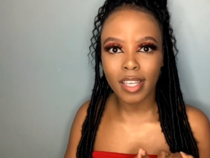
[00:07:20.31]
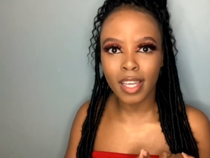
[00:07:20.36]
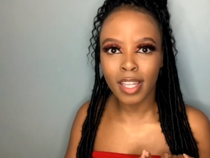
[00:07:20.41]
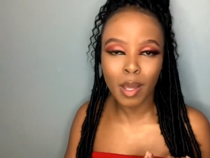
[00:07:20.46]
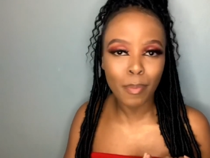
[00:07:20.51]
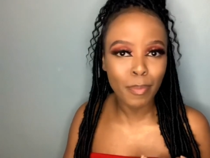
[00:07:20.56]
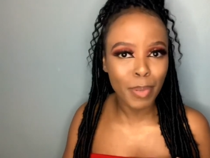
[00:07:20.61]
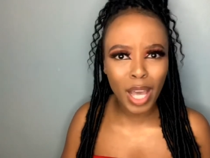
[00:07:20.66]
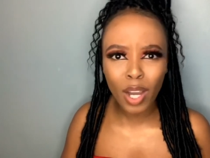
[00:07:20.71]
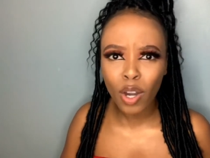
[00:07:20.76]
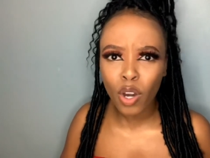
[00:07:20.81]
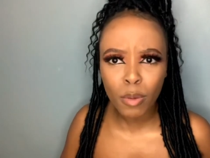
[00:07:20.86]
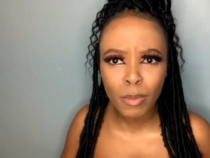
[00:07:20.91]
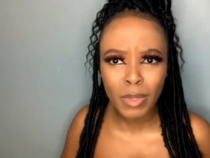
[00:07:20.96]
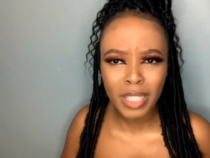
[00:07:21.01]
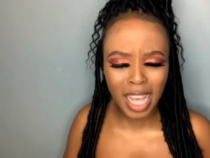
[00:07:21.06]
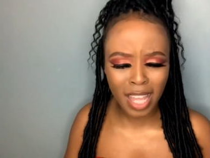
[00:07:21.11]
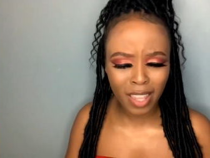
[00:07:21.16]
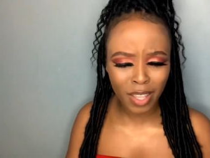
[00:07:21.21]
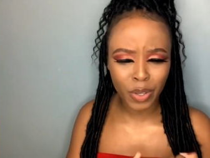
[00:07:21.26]
in a black home
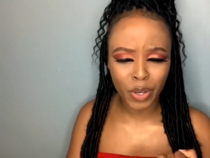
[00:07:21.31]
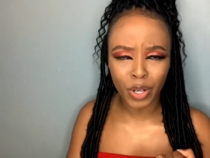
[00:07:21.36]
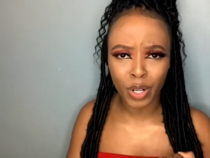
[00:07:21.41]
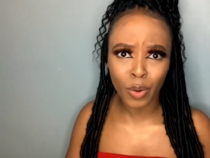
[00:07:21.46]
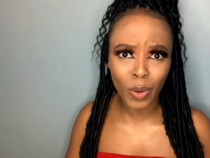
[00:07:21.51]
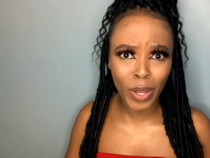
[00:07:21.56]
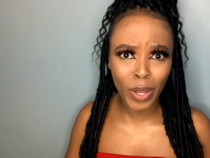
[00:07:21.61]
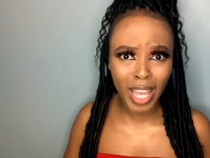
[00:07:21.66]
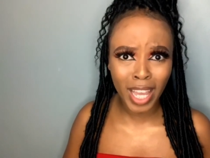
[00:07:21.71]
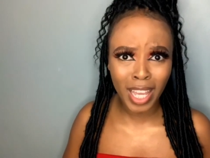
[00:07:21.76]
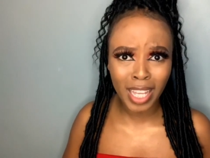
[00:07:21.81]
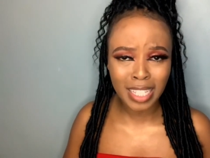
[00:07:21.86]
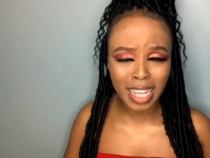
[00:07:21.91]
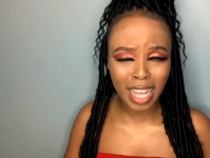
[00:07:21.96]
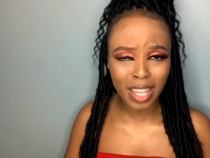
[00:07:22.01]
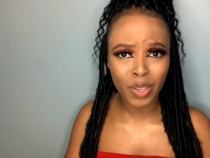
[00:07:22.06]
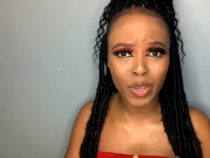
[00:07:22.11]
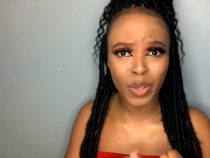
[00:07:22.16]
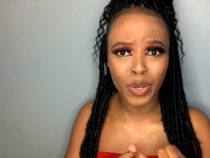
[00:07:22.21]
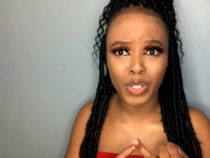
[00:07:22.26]
it's either you're a lawyer it's
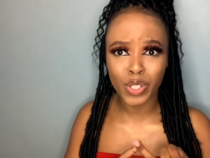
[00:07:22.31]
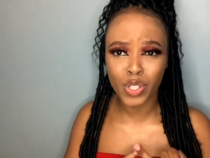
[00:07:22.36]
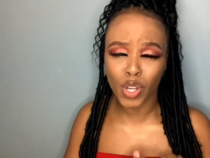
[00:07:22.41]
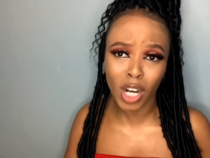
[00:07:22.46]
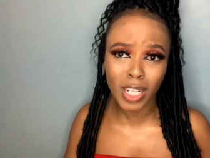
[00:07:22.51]
either you're a